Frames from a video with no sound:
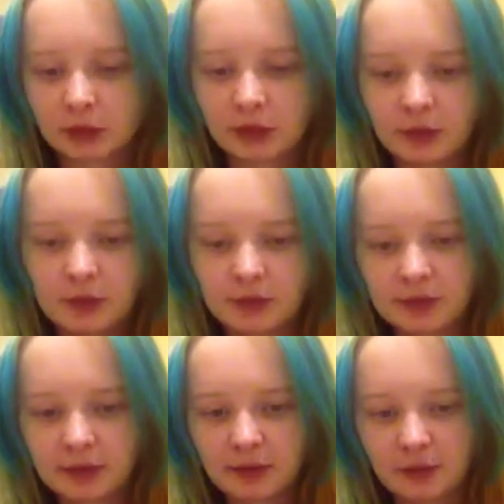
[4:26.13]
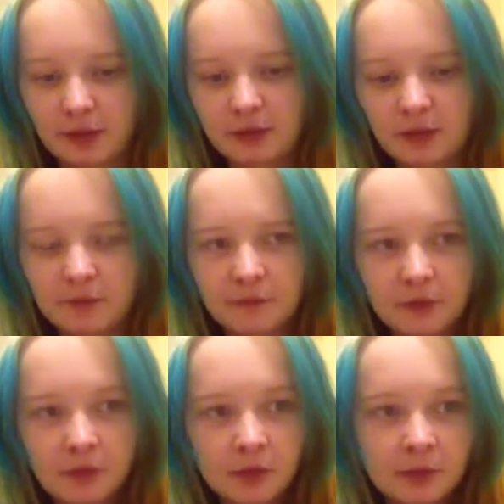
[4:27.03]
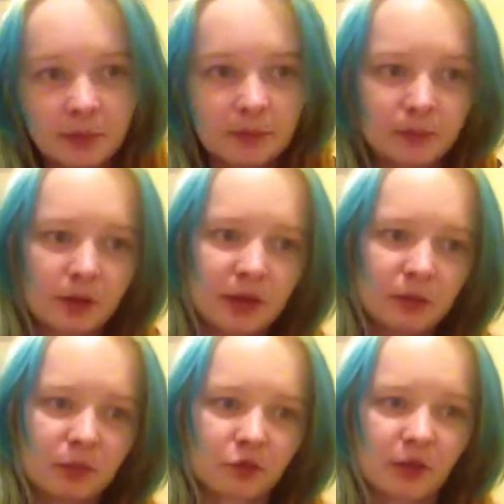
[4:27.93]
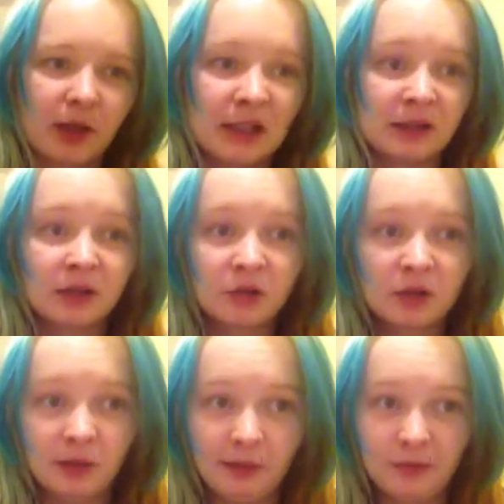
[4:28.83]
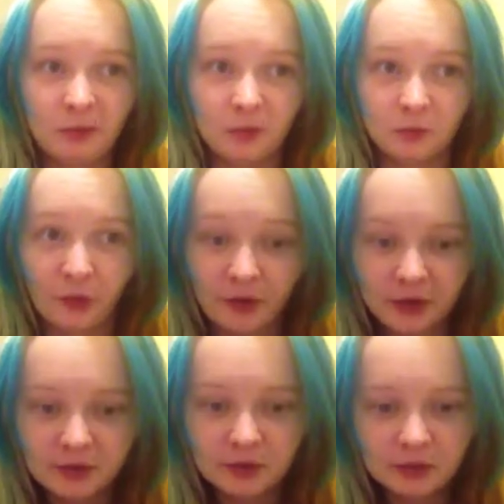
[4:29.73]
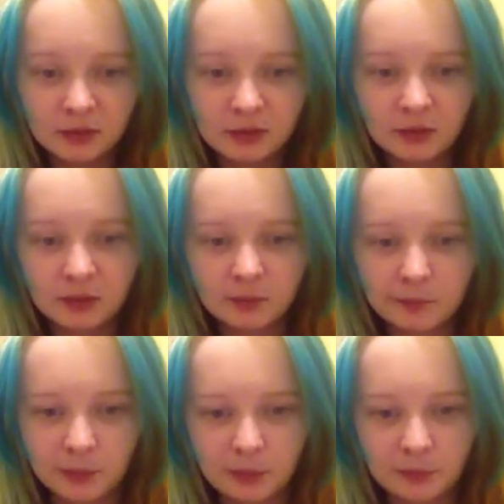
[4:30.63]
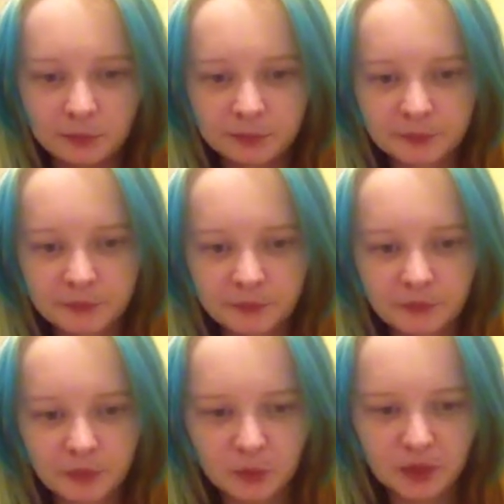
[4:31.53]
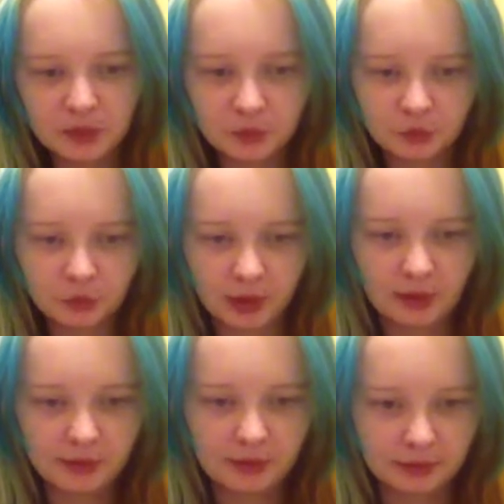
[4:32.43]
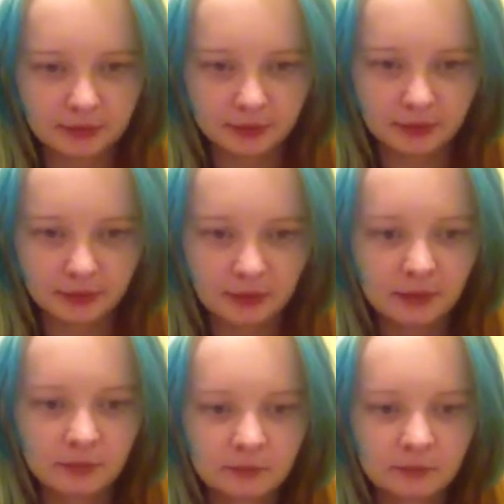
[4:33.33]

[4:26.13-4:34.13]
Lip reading: And I used this at the ends. At first, when it was dry, it did look a little red, but when it was dry the next day,